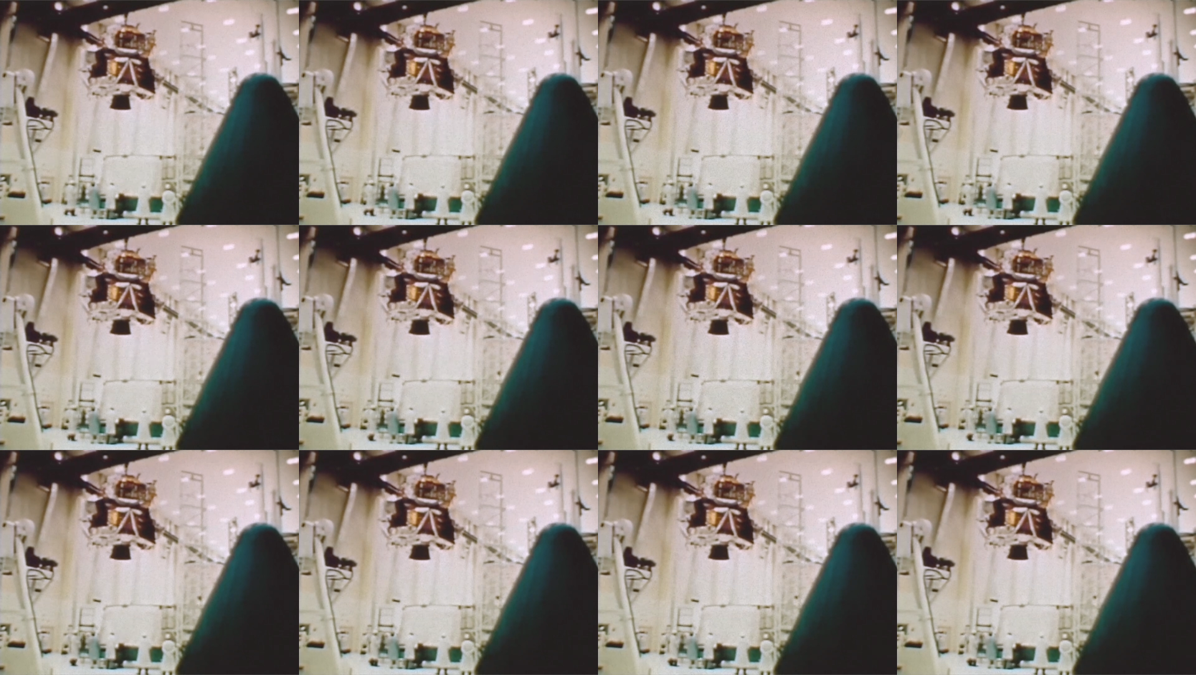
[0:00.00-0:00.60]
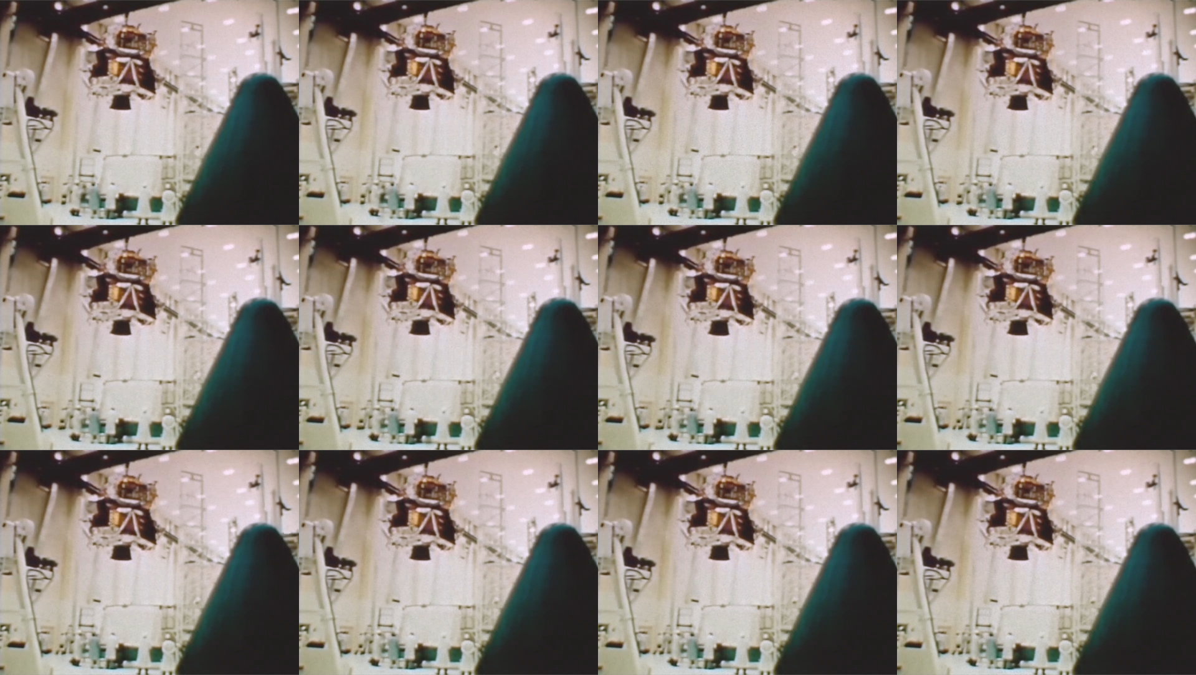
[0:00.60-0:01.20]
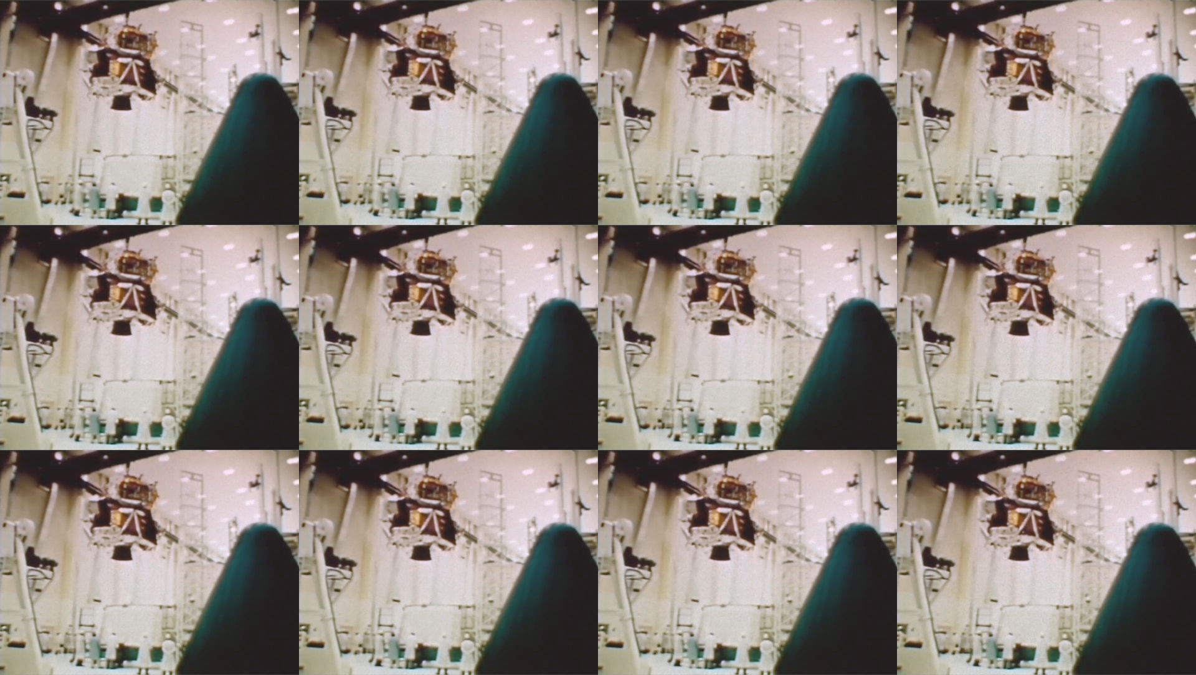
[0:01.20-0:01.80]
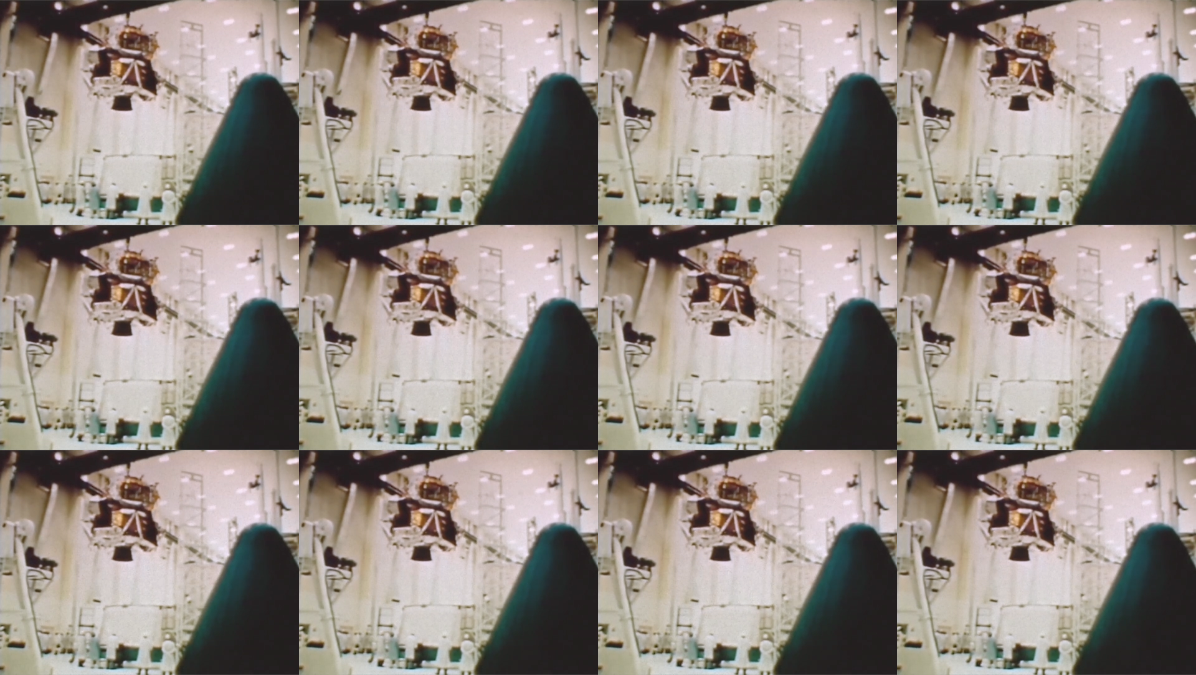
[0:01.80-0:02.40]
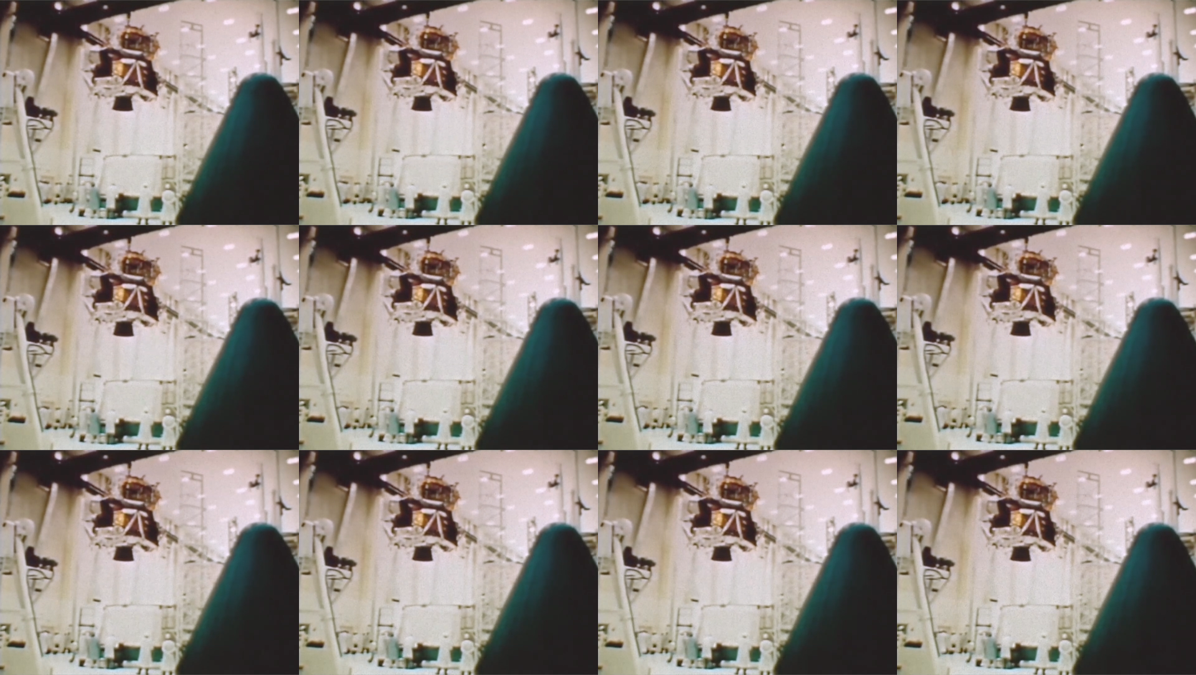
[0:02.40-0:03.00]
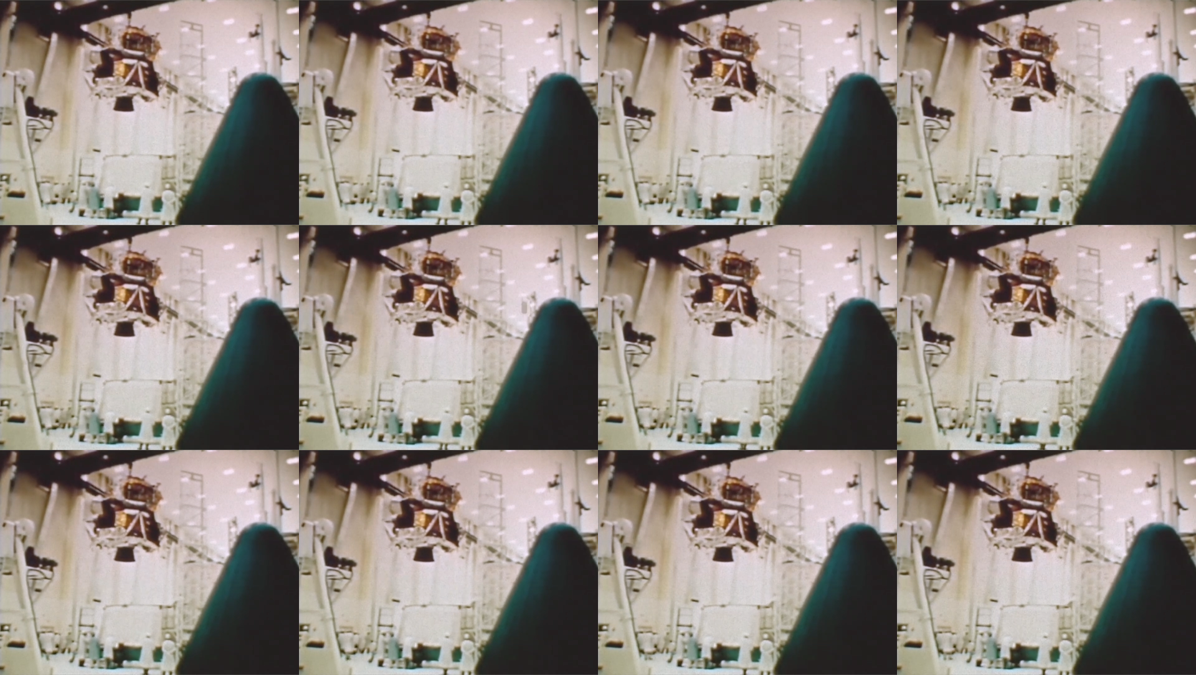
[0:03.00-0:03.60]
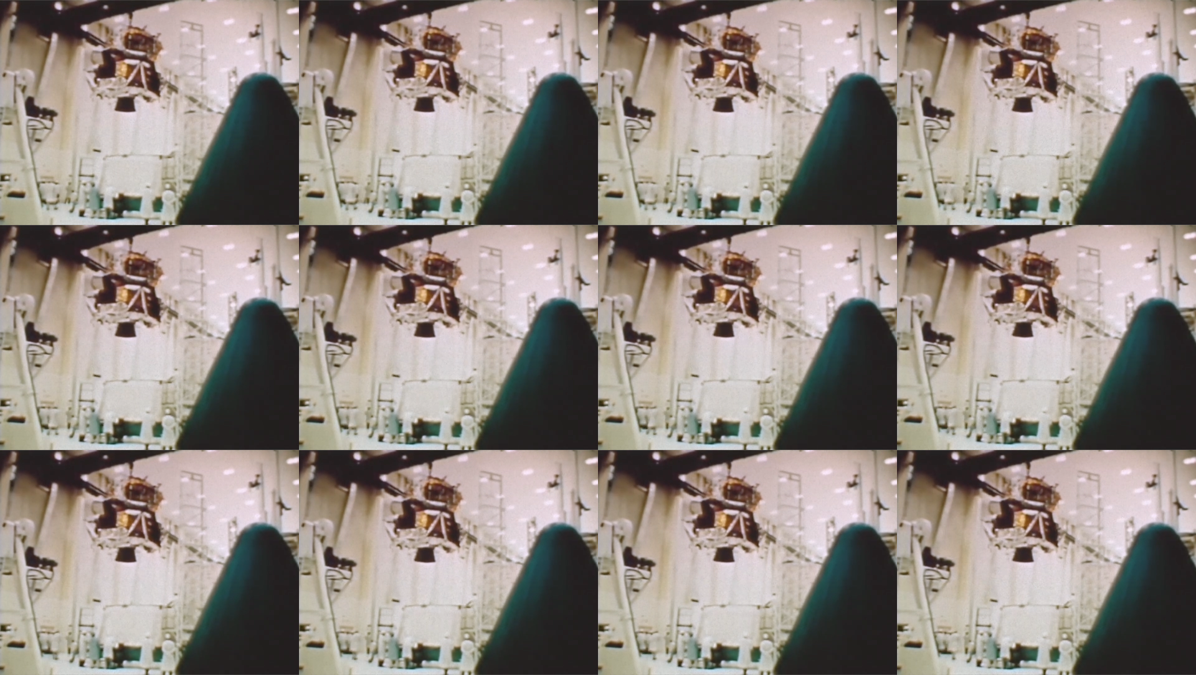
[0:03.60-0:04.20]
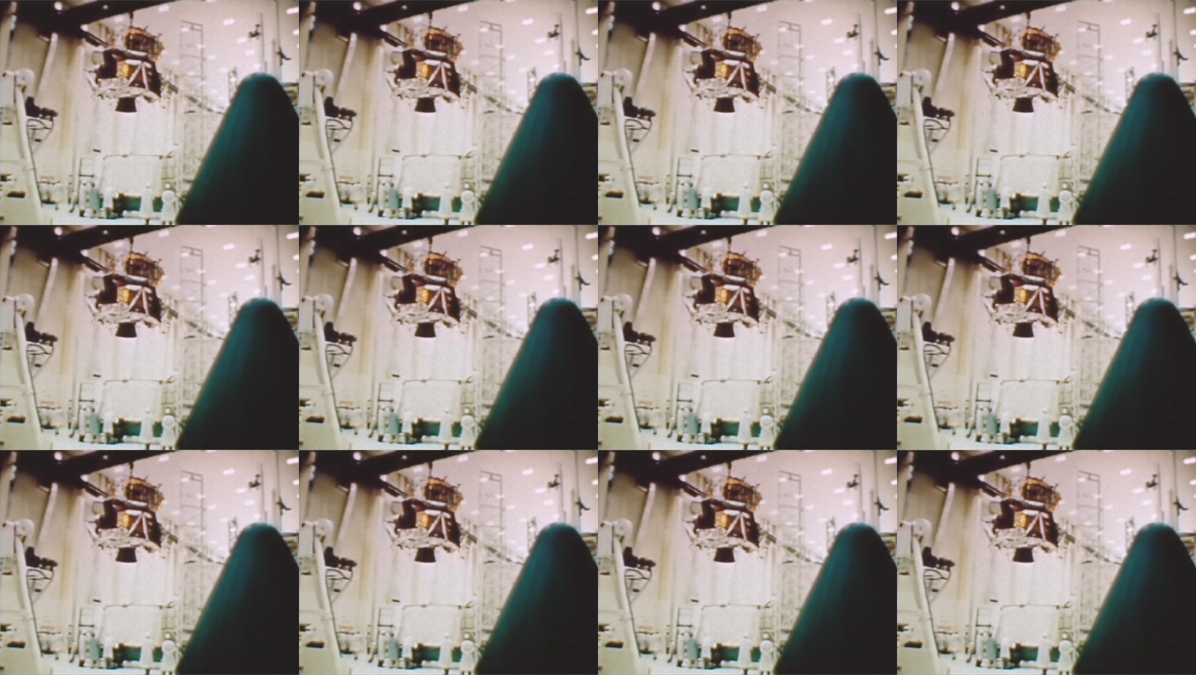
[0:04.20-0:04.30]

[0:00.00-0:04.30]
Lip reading: No face is visible, so there are no lips to read.